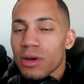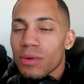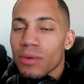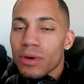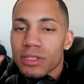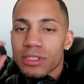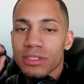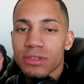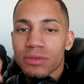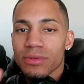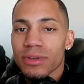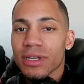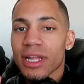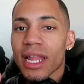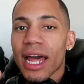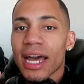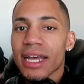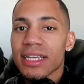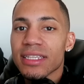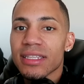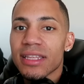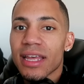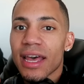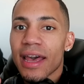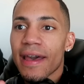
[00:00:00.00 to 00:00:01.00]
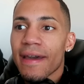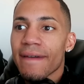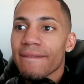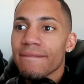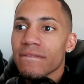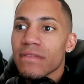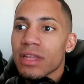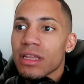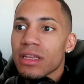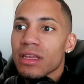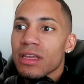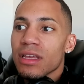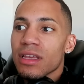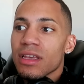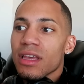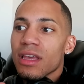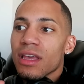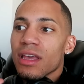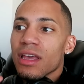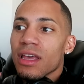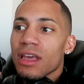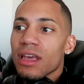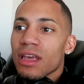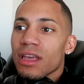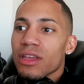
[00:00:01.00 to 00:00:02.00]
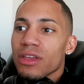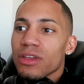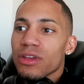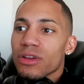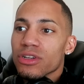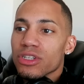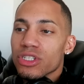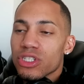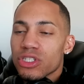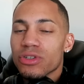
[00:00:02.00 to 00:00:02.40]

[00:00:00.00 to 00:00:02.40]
Once you realize that, your